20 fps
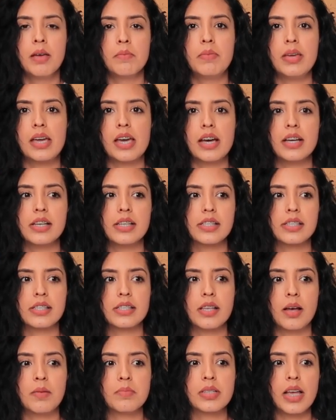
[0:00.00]
because
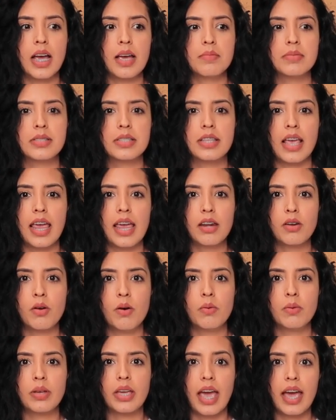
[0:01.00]
sometimes they
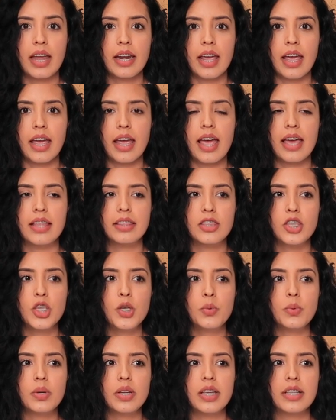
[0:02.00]
don't get it and
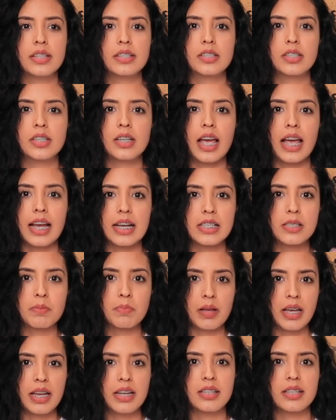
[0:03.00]
you need to
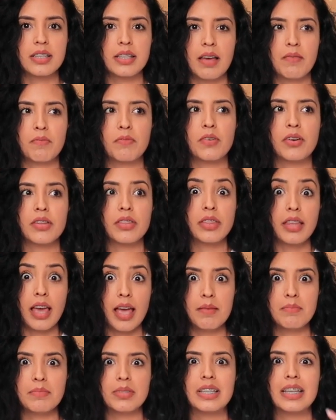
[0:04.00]
explain to them for
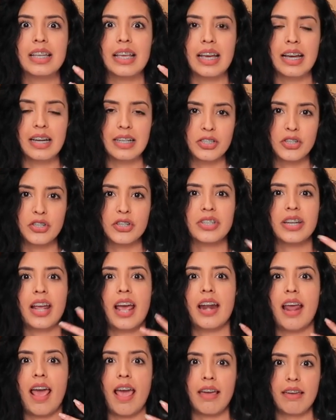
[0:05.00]
them to
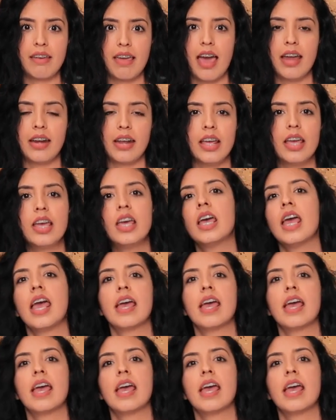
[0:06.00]
understand and get it.